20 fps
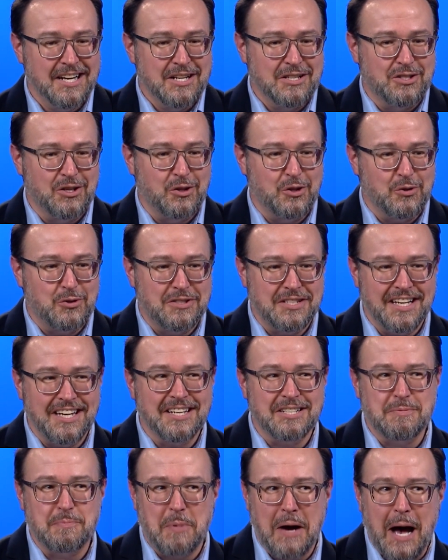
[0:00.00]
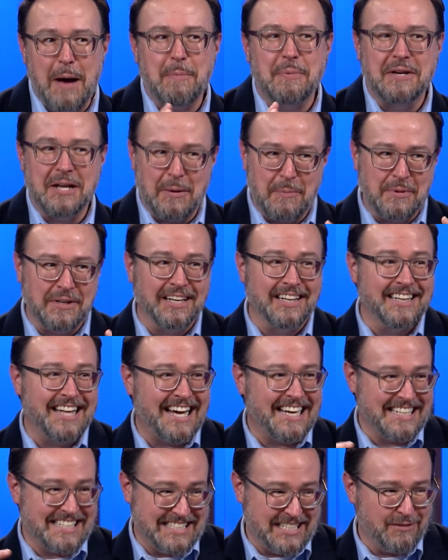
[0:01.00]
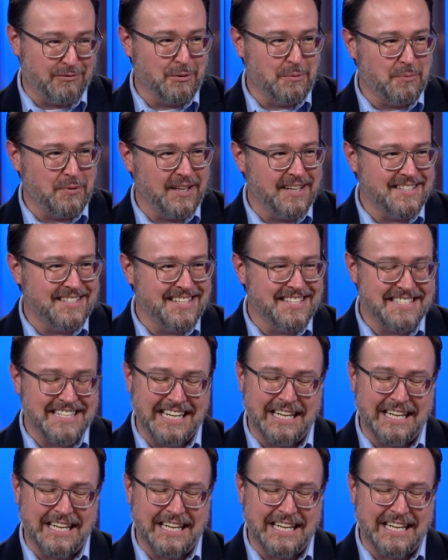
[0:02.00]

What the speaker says: So you see us popping up in a lot of different places,